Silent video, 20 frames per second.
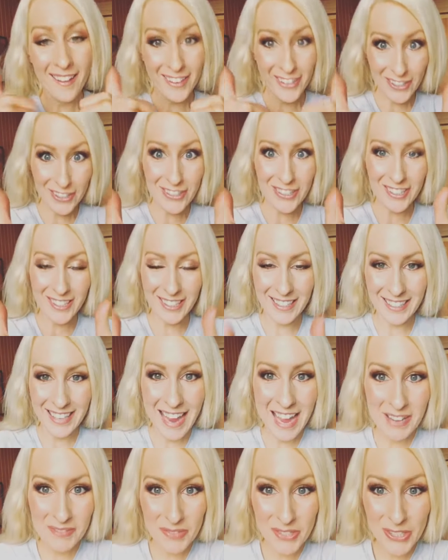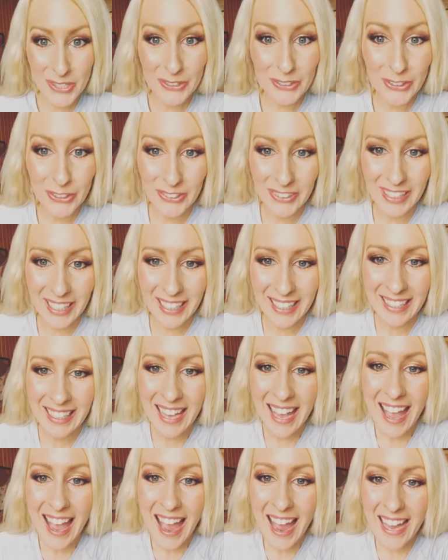You got it. Absolutely.
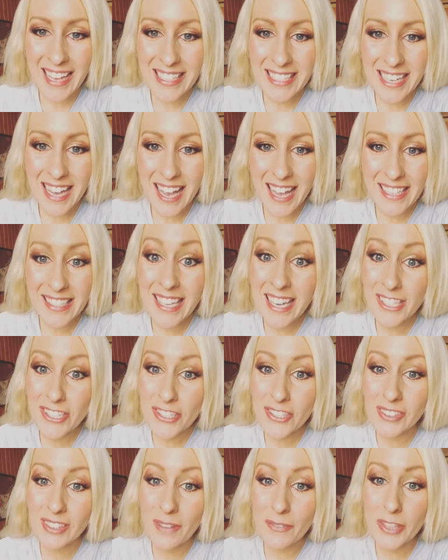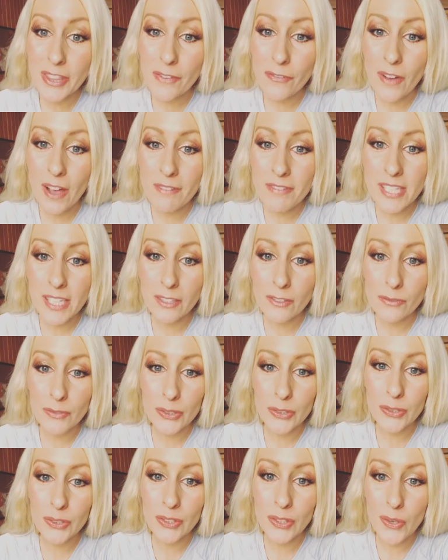And uh, yes, you're loving the five second
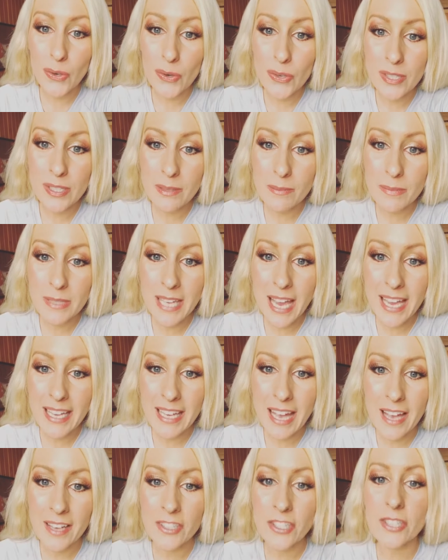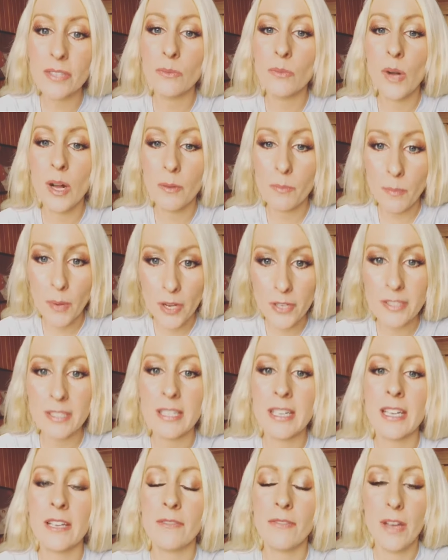rule. Awesome. Take action while
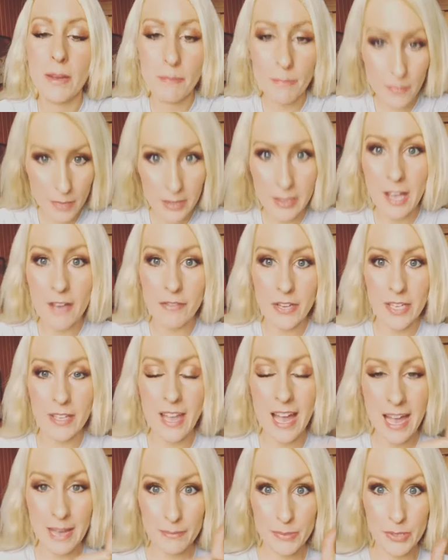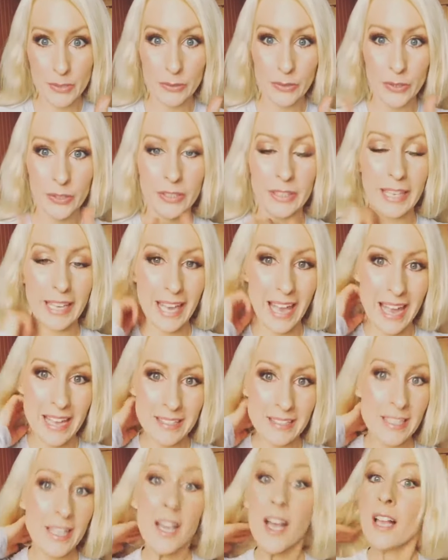positive. Love it. Absolutely.
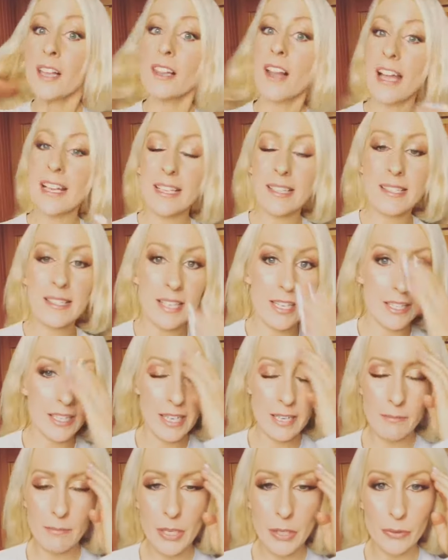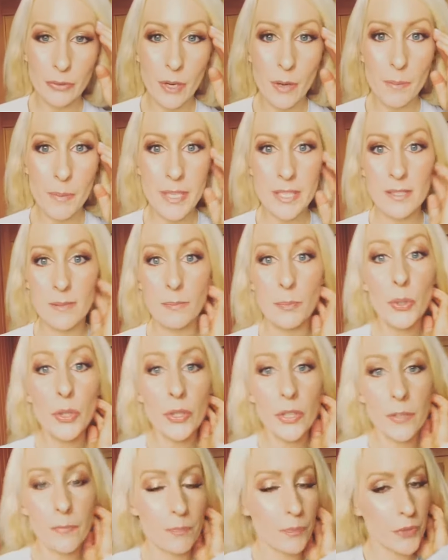And like I said, in Mel Robbins'
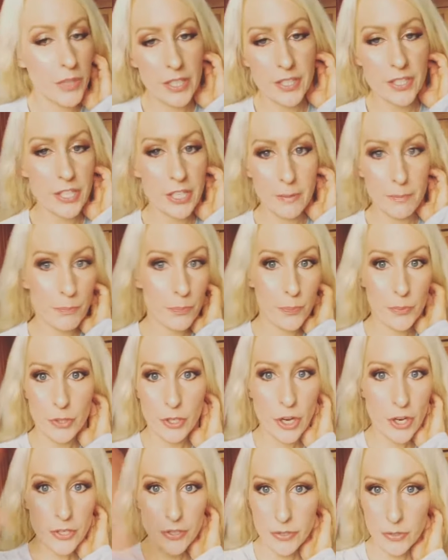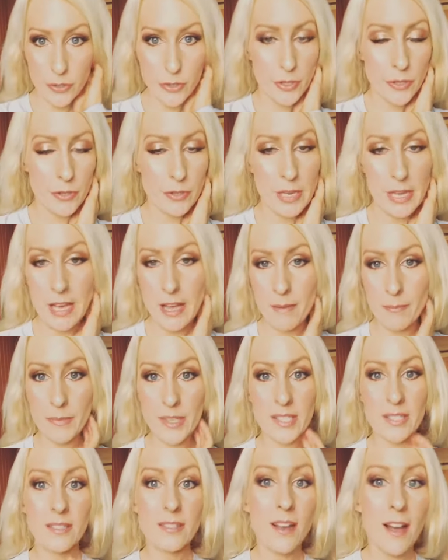book, she goes through um,
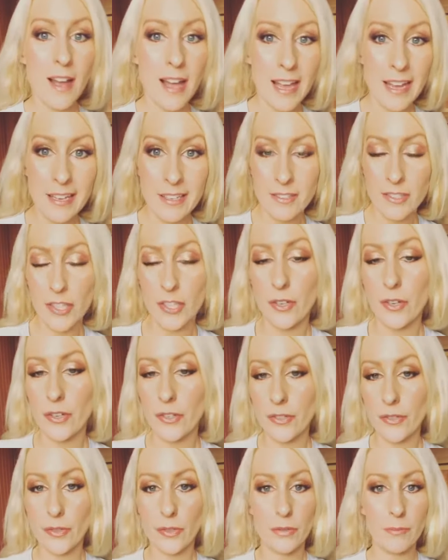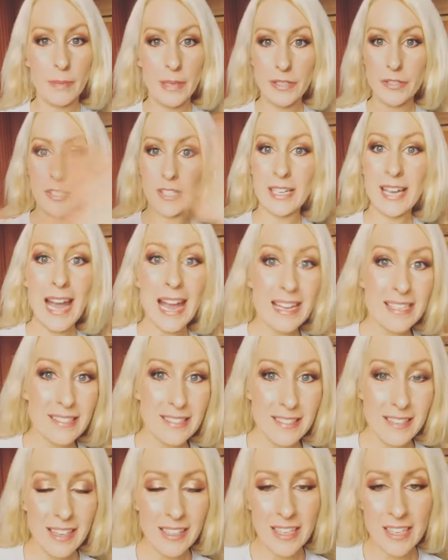the science, she goes through a bunch of case
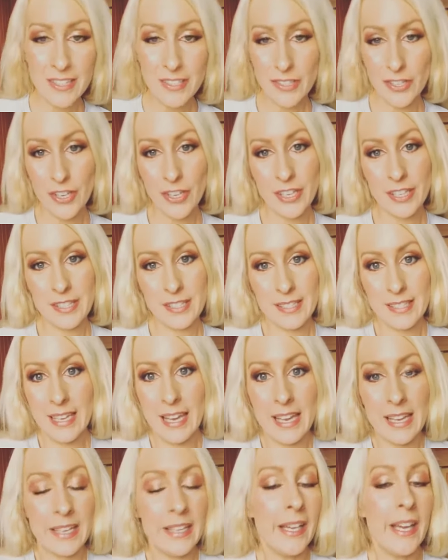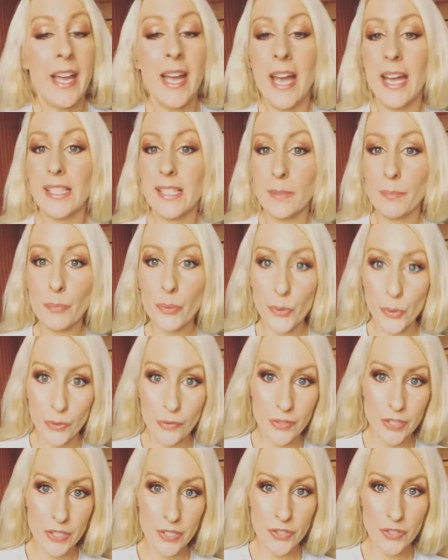studies, so you can see it's a
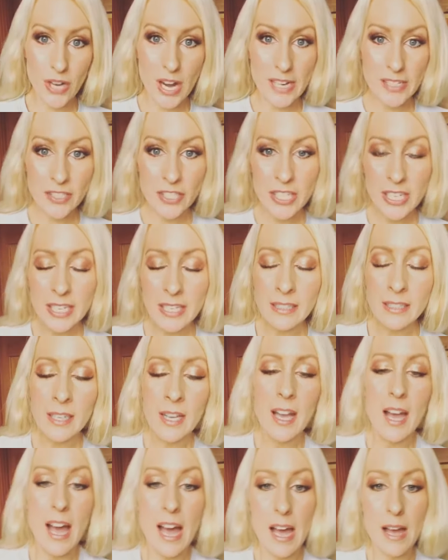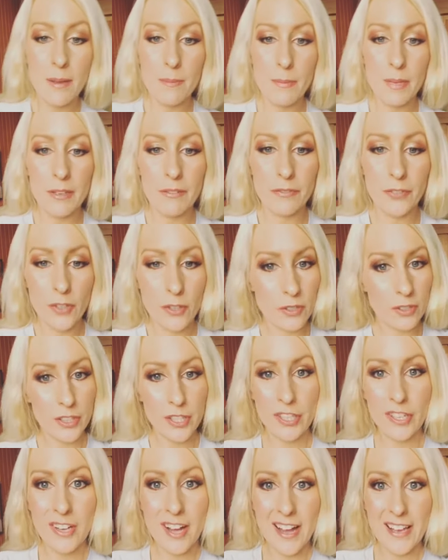proven strategy um, for all
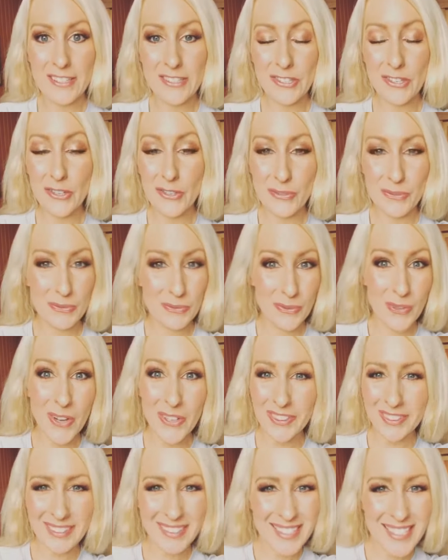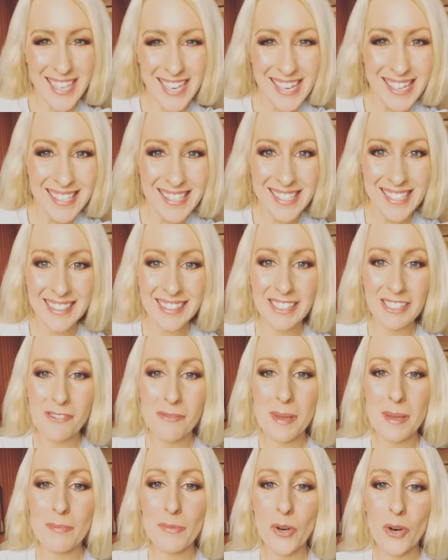you guys who want the deets a little
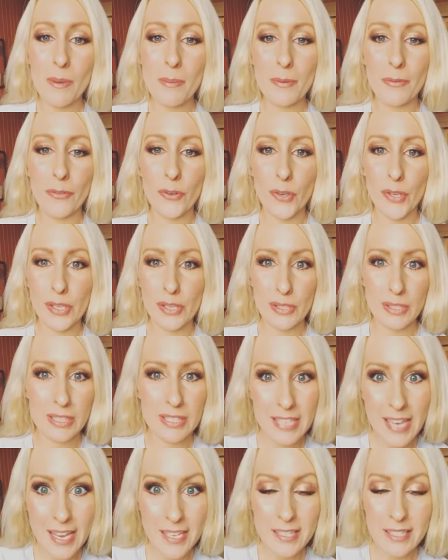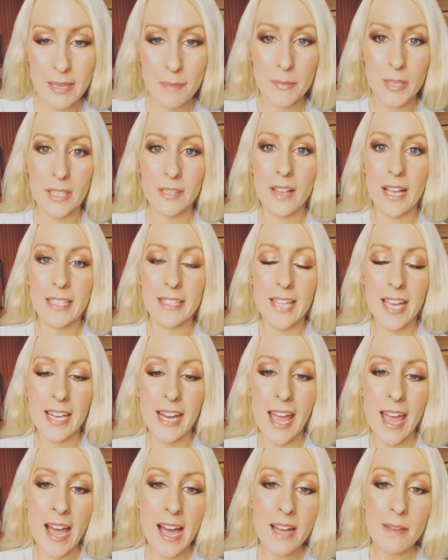bit more before you test something like
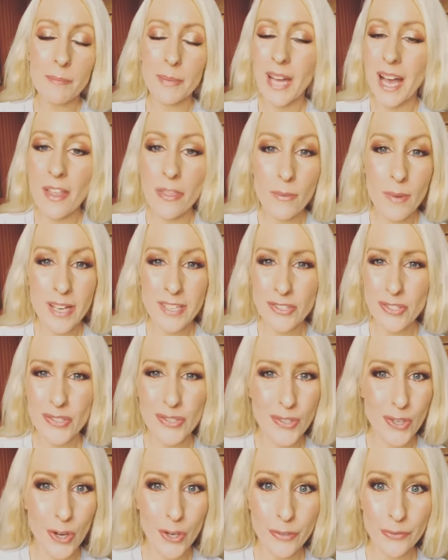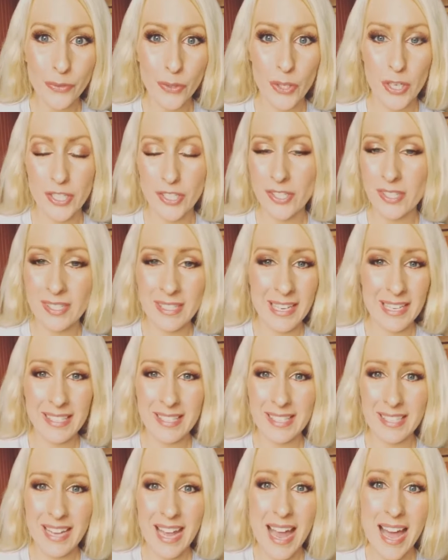that out. But otherwise, just go for it, just
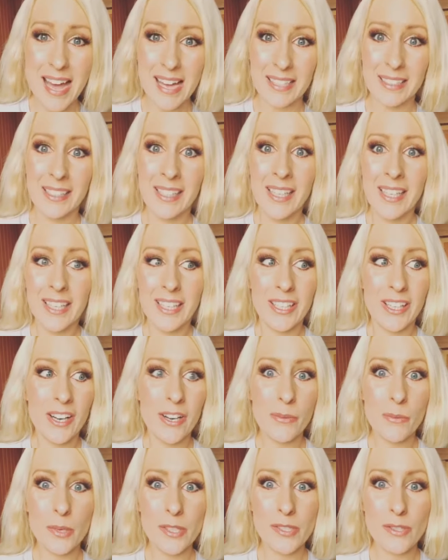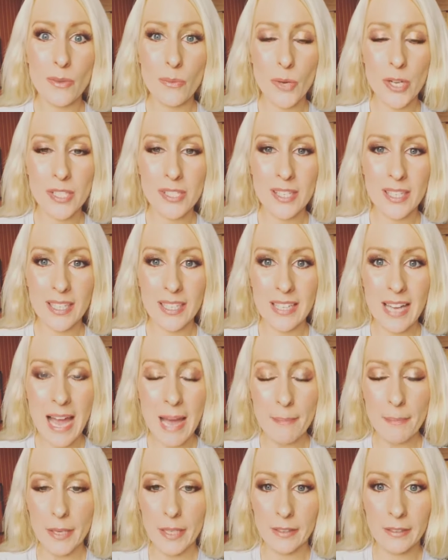test it out. You know, what's the worst that could
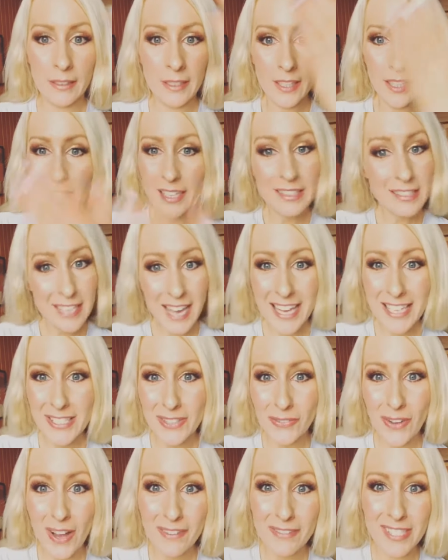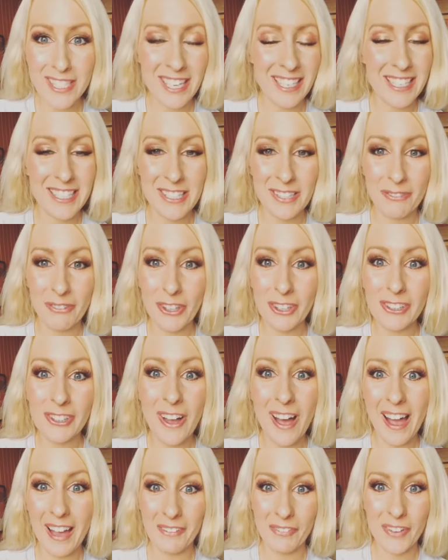happen? It takes five seconds of your
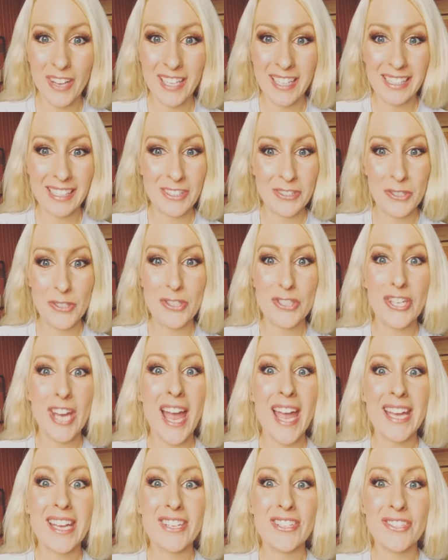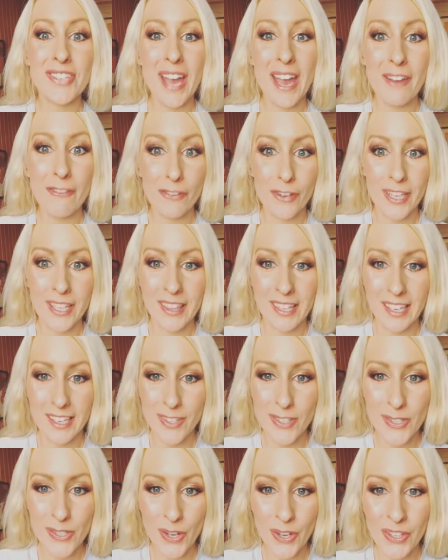life and it could change
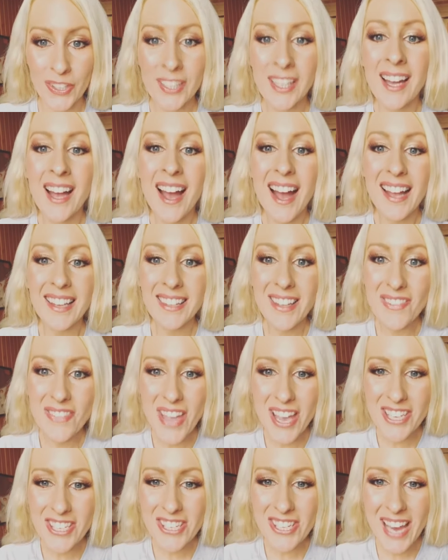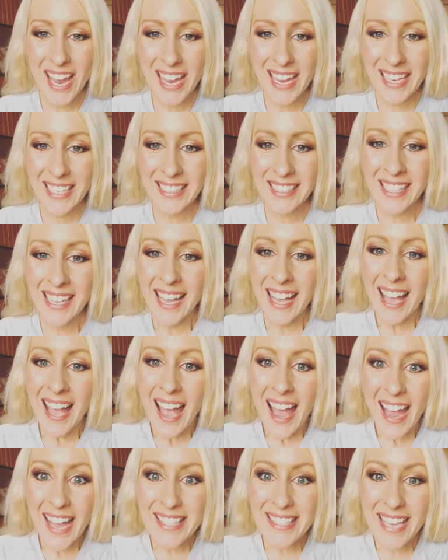everything. So I love that, Shane.
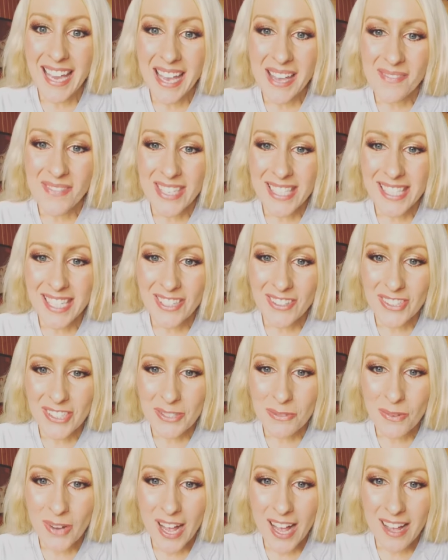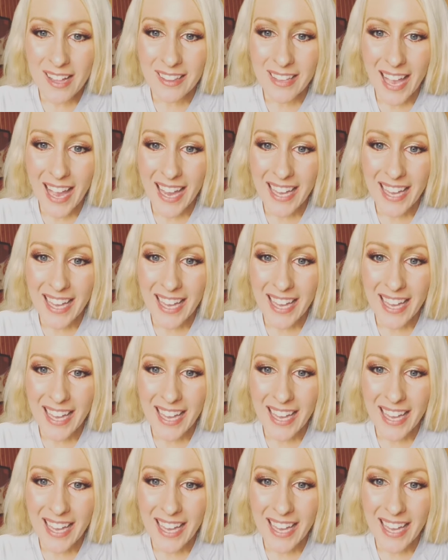And Emma's here as well.